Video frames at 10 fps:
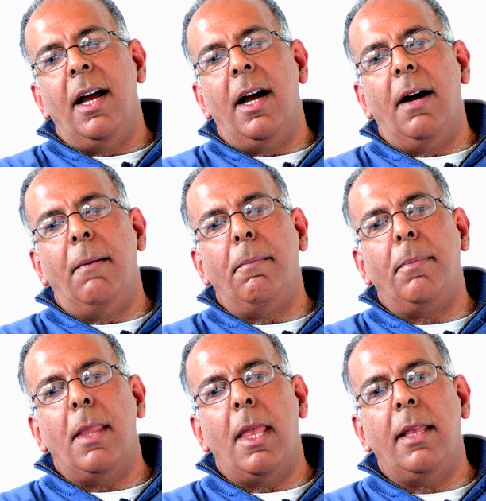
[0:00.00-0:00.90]

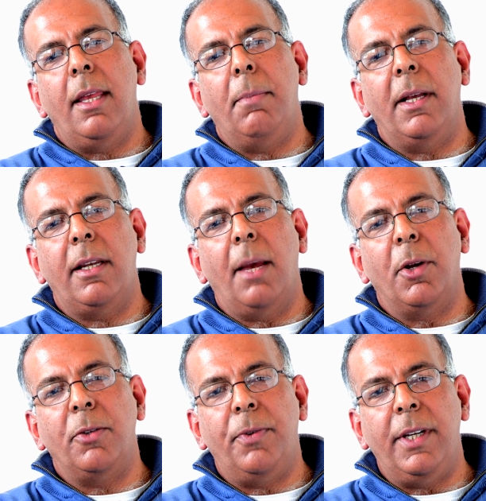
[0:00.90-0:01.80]
I think by the time I
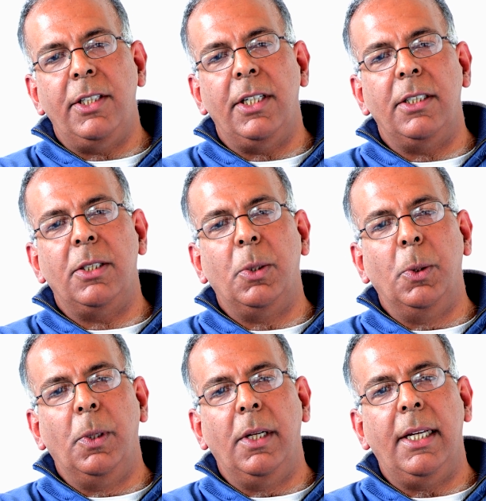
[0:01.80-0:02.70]
was finishing
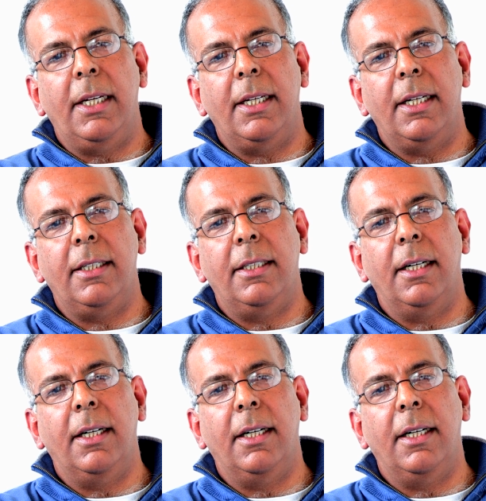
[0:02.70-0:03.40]
school, it had